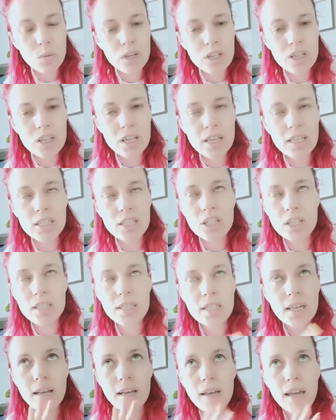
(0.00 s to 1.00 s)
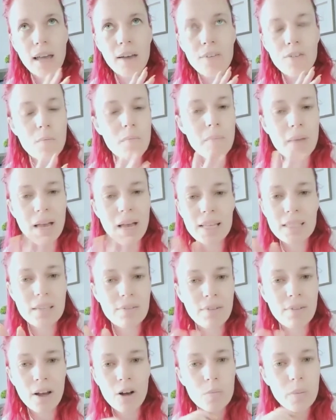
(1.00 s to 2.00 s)
which is just going to have
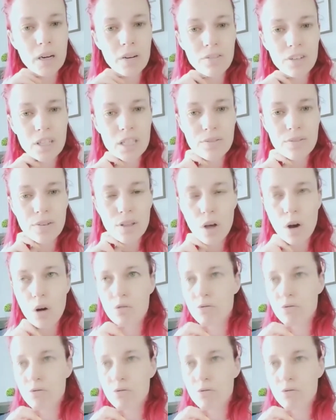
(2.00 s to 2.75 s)
massive health benefits for the whole